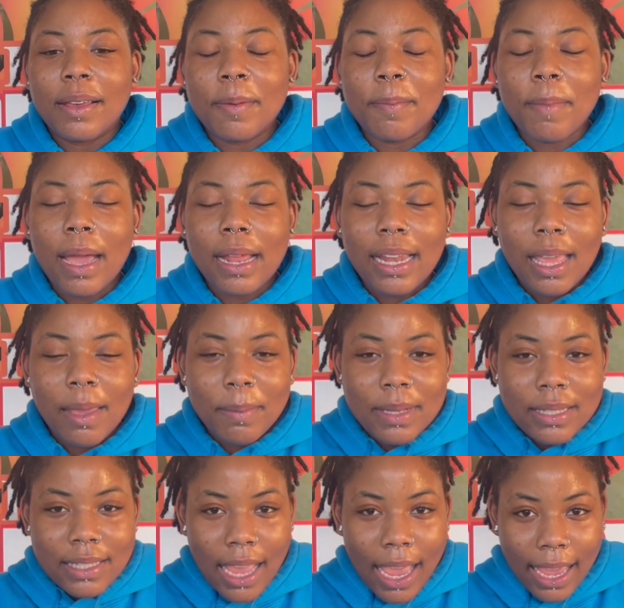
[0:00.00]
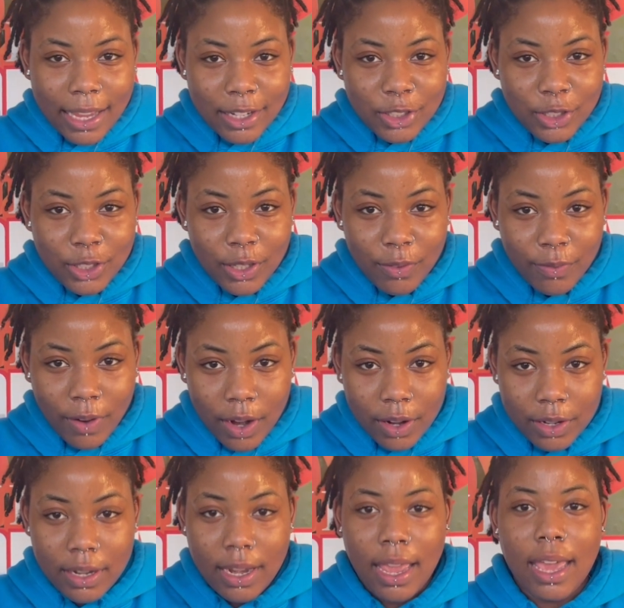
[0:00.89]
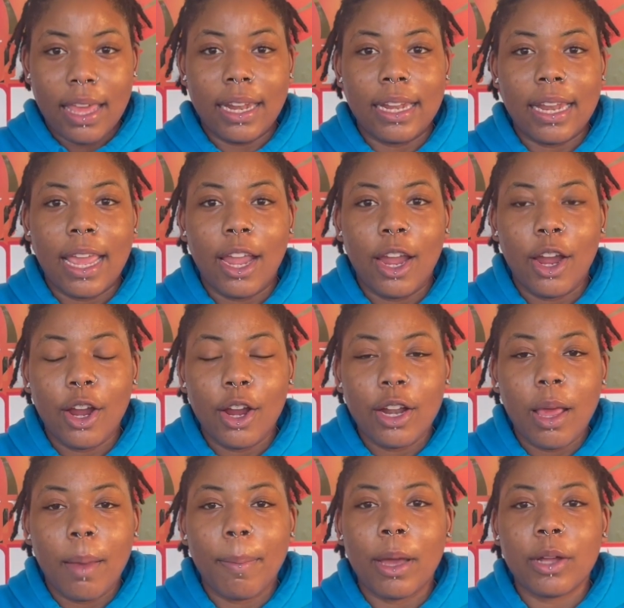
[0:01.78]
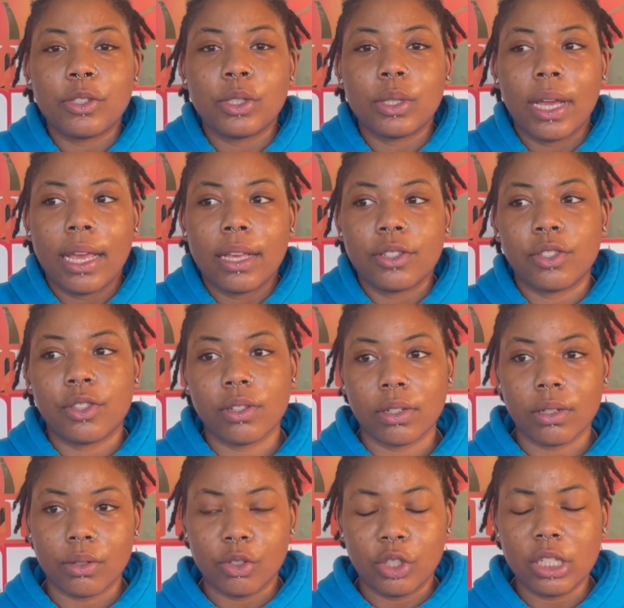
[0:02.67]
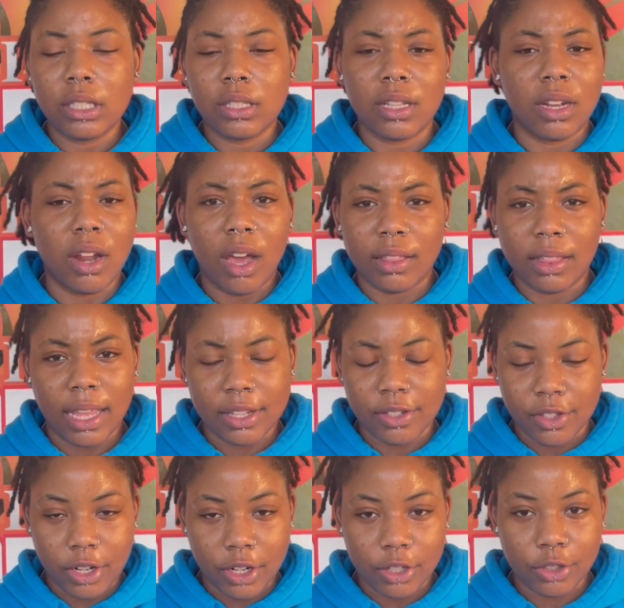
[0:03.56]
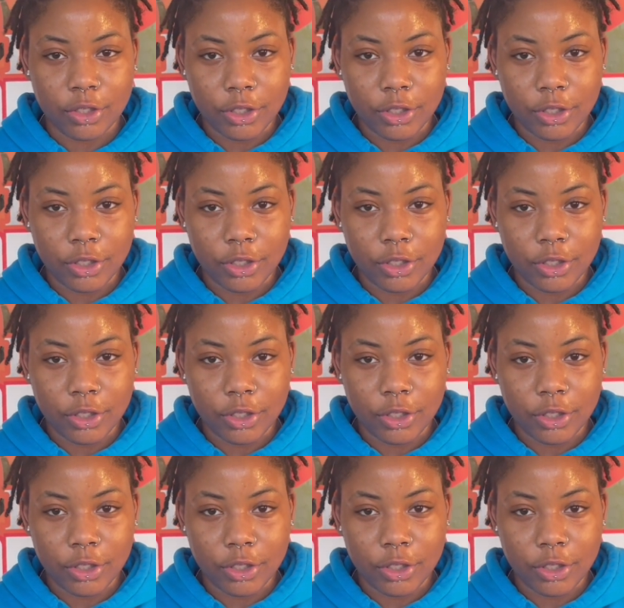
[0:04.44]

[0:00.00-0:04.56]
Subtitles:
My name is Ashley Ferdinand, and I heard about you guys through just an online search.